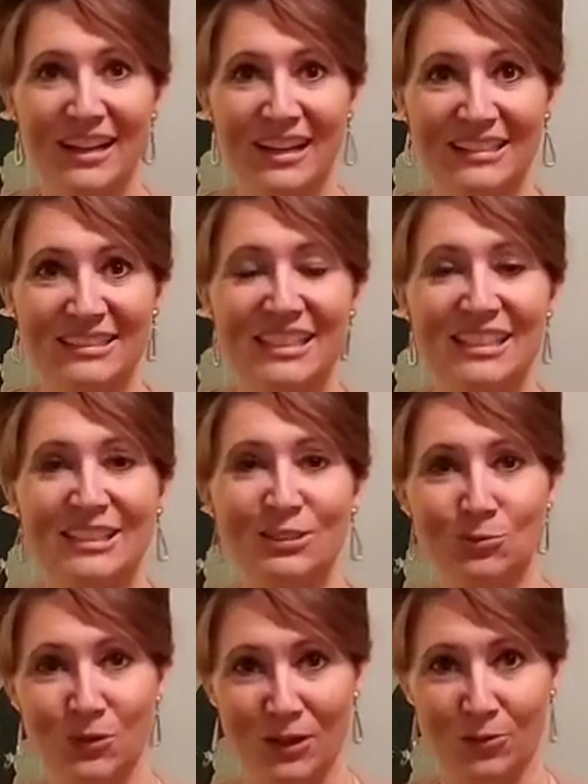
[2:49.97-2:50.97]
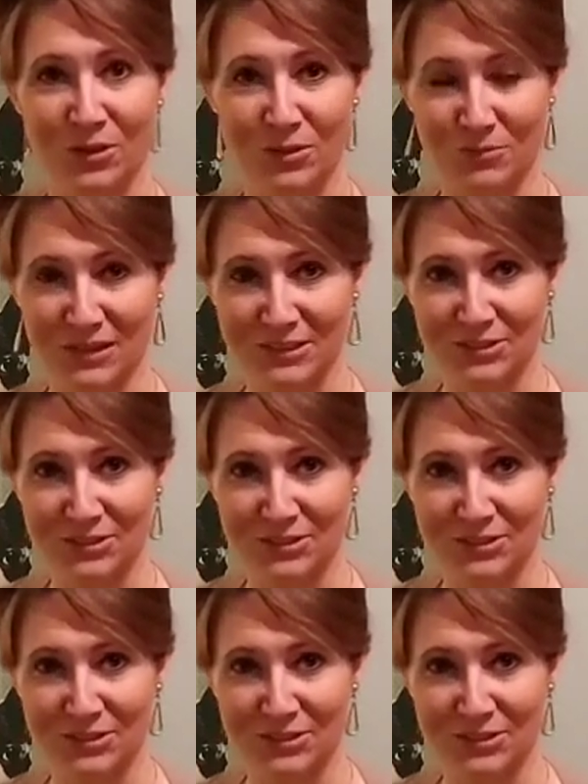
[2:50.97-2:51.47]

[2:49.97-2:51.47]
as "It Is Well With My